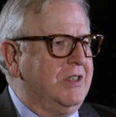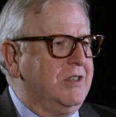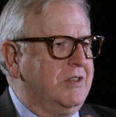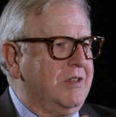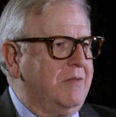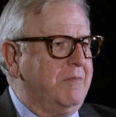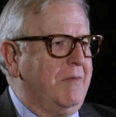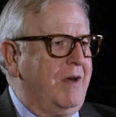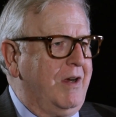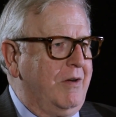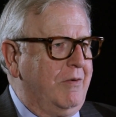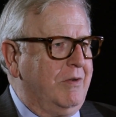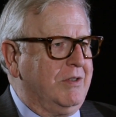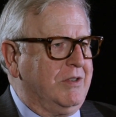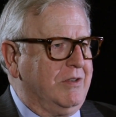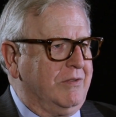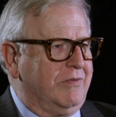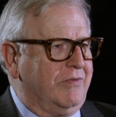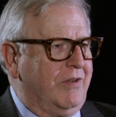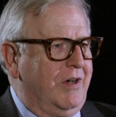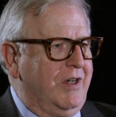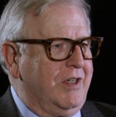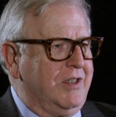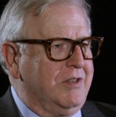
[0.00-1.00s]
isn't my original
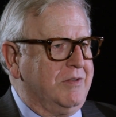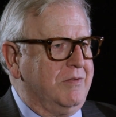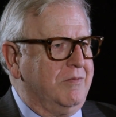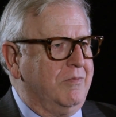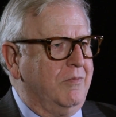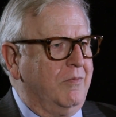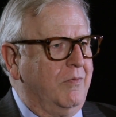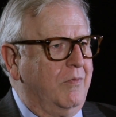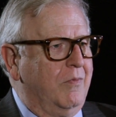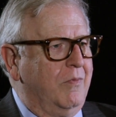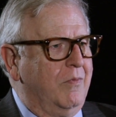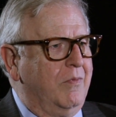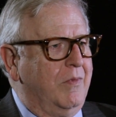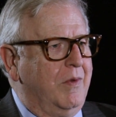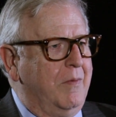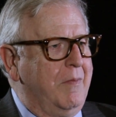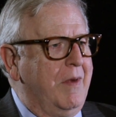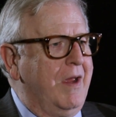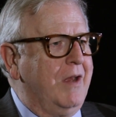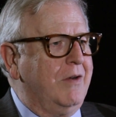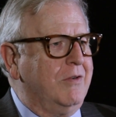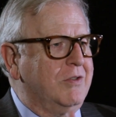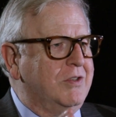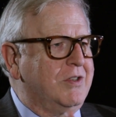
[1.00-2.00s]
phrase. The
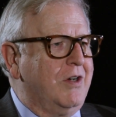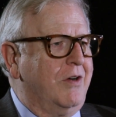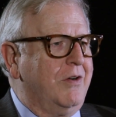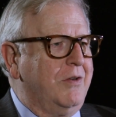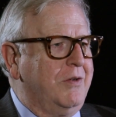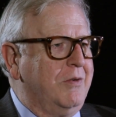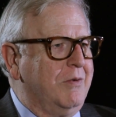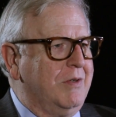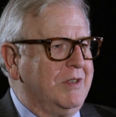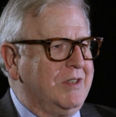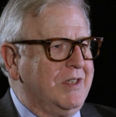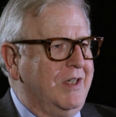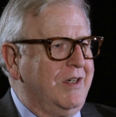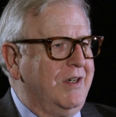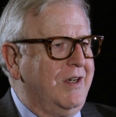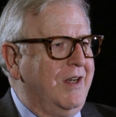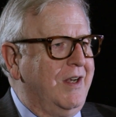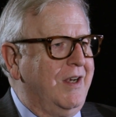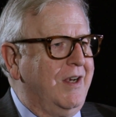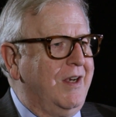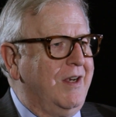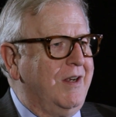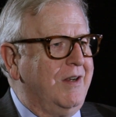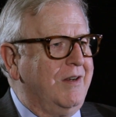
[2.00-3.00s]
man who started USA
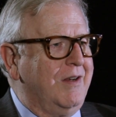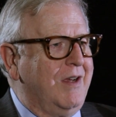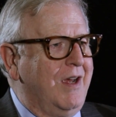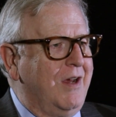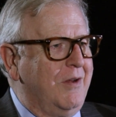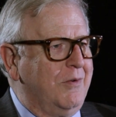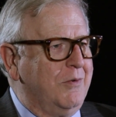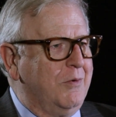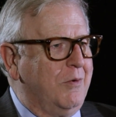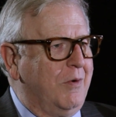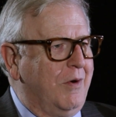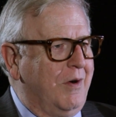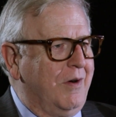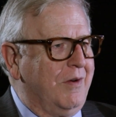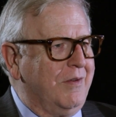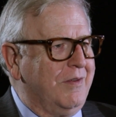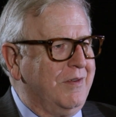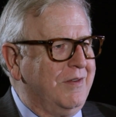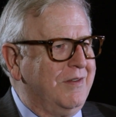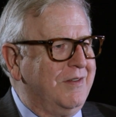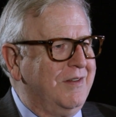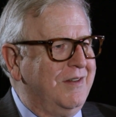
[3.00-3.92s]
Today, Al Newhart,